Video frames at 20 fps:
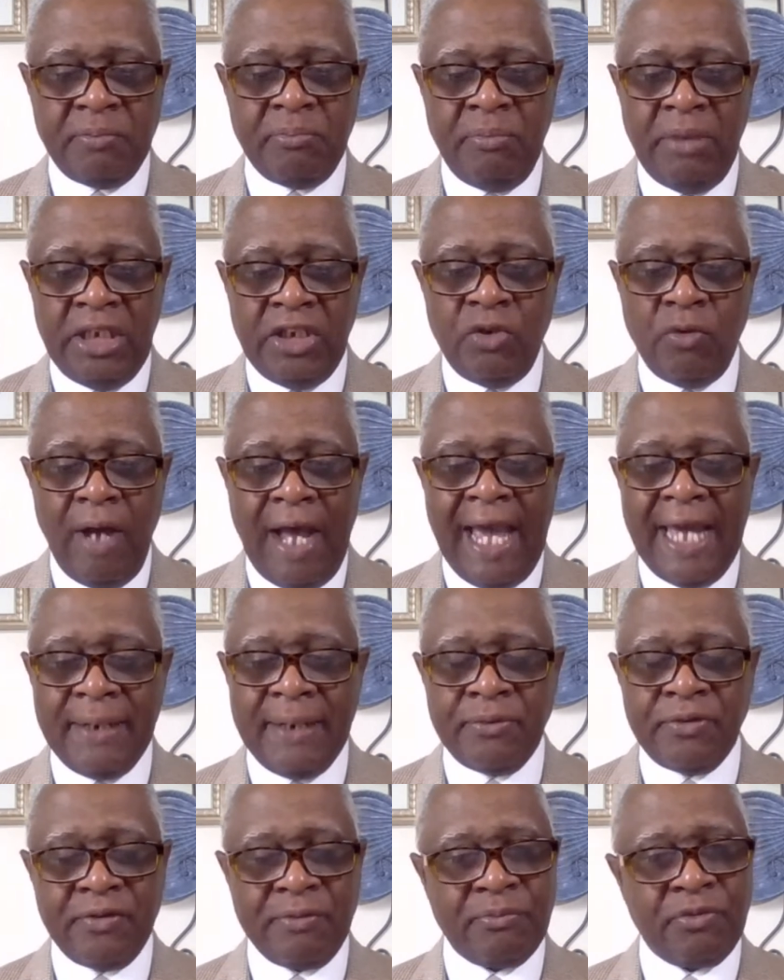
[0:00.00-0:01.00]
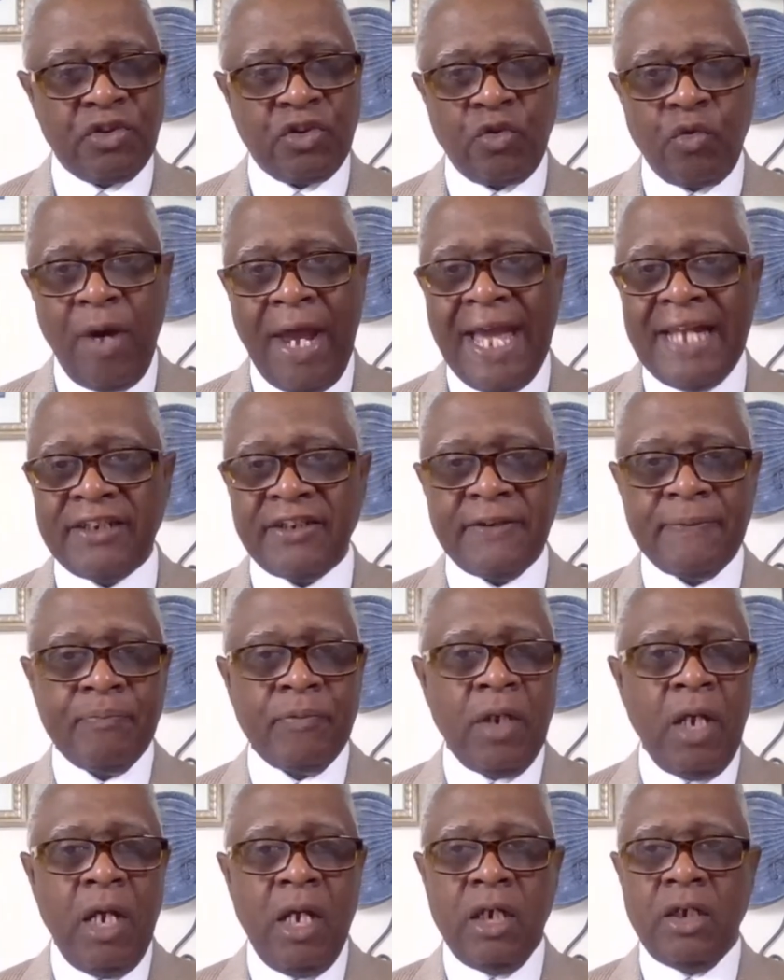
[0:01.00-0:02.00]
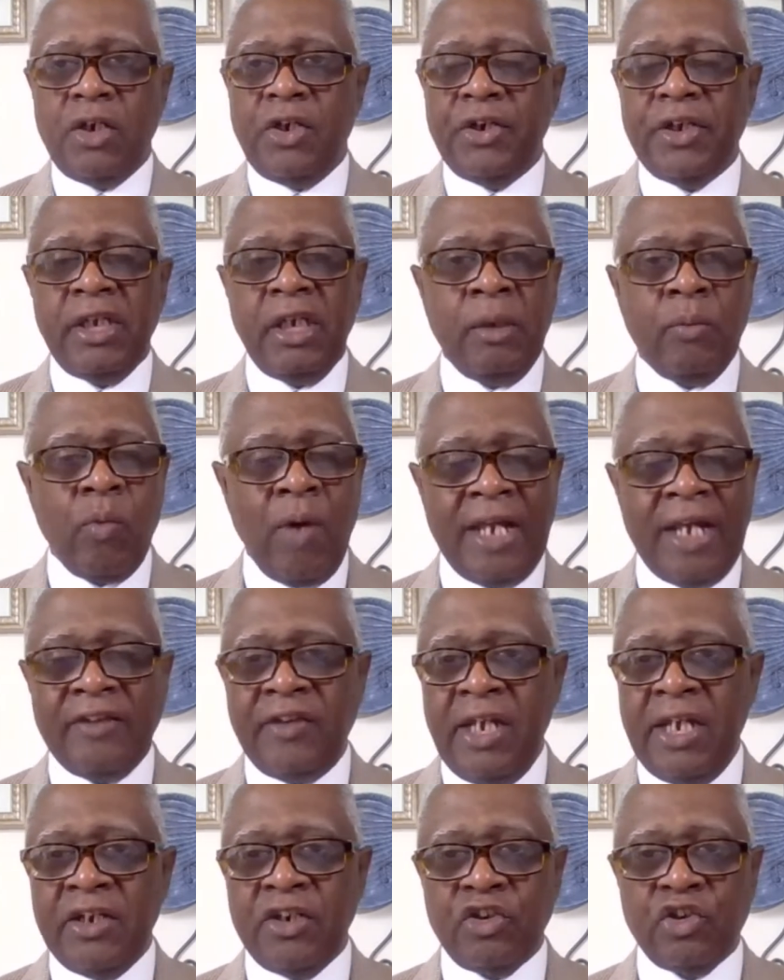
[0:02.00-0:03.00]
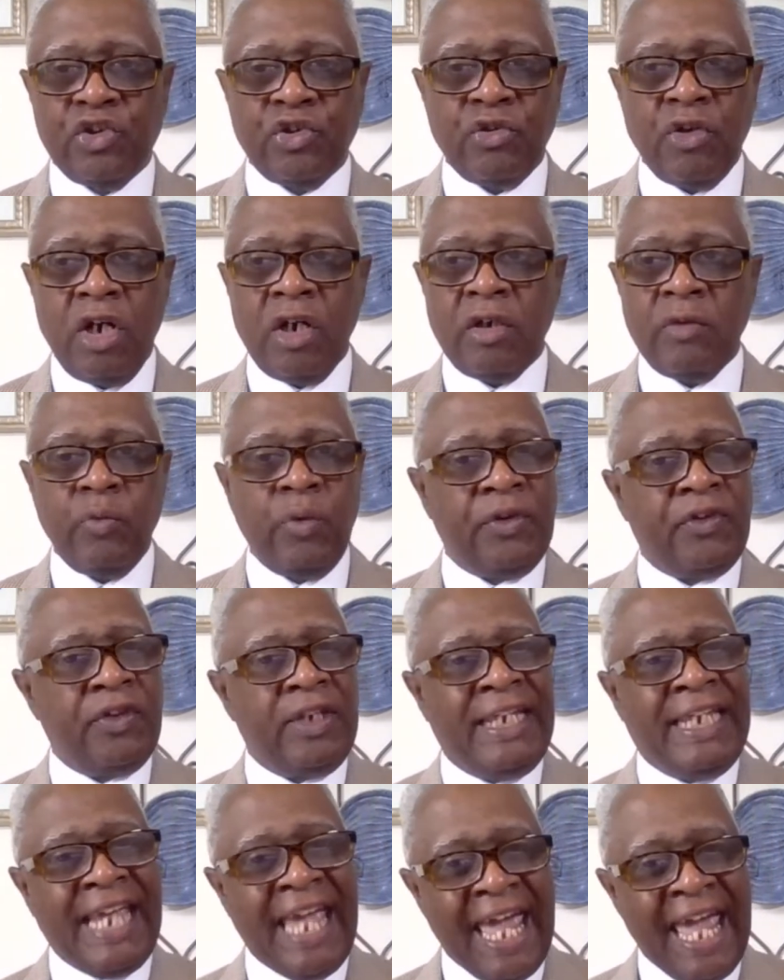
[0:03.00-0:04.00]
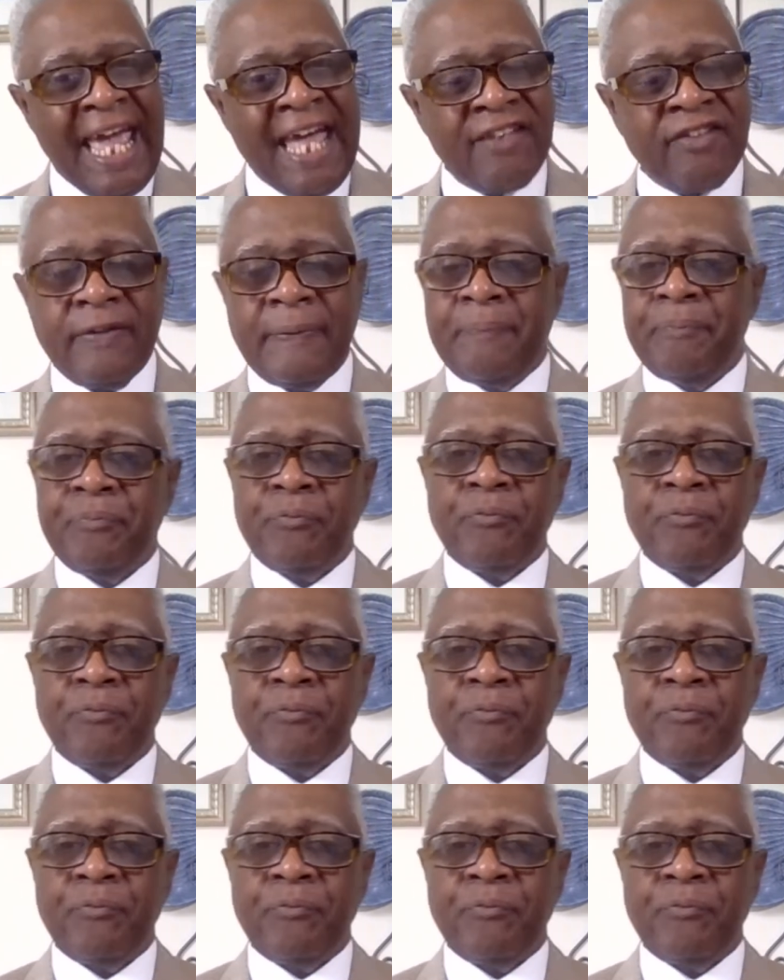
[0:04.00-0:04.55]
menu items from scratch, cooking them right there in the truck with gas.